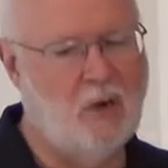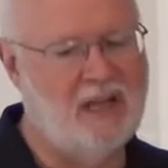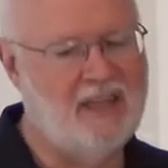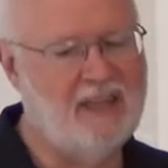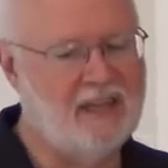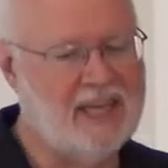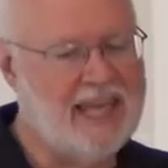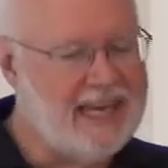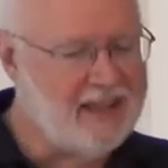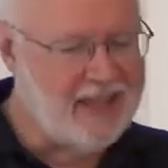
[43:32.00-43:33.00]
Well, I think the
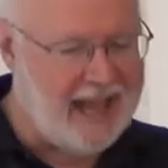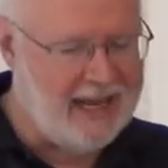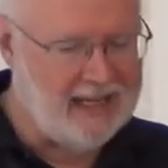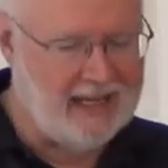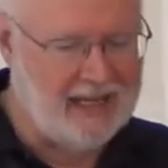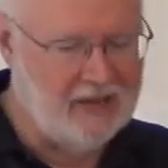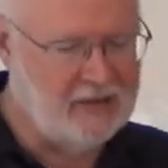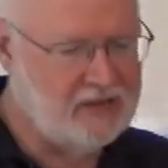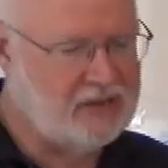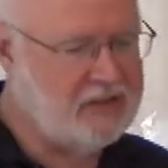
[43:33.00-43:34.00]
key to that
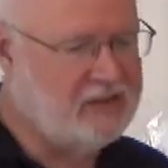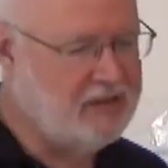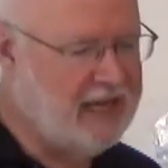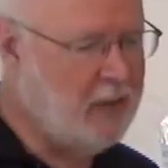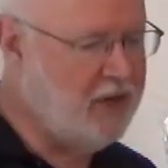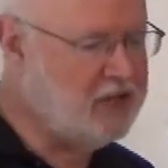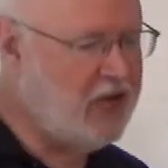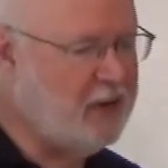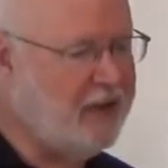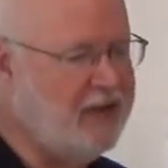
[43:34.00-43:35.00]
is the thing I want to
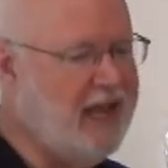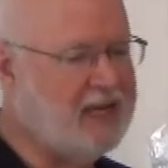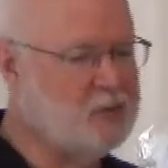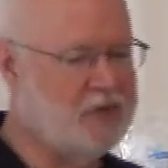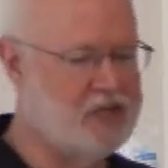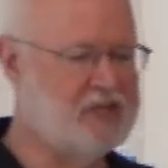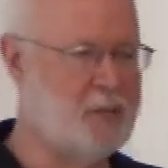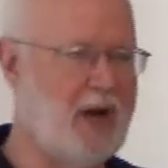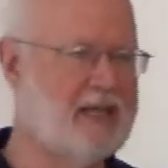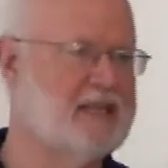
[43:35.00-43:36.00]
talk about next, which is
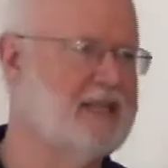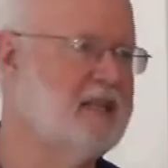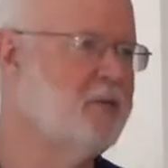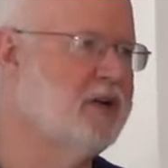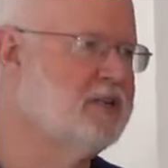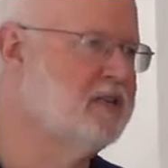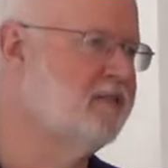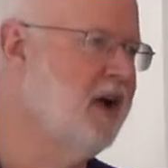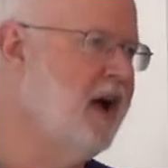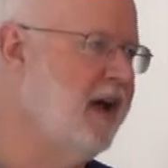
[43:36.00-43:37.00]
practicing the
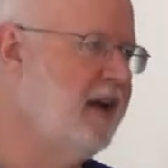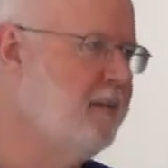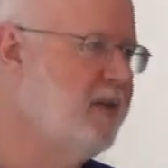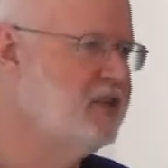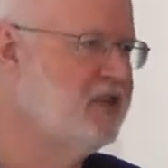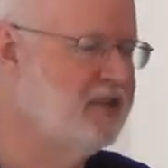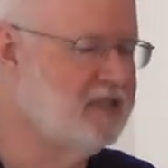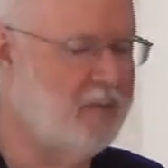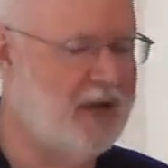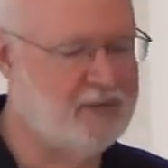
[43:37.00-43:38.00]
presence of God. I mentioned
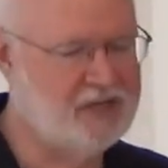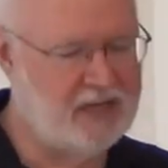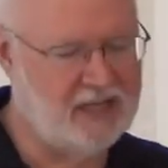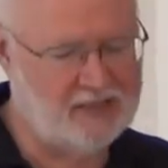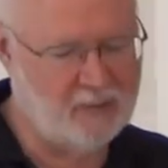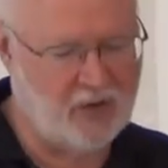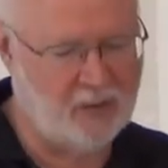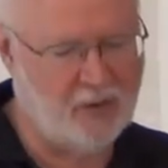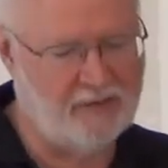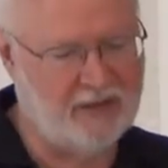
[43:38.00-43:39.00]
this in Bible study this
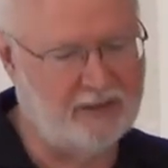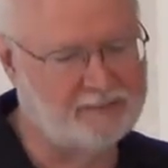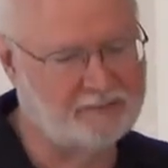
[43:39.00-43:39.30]
morning briefly.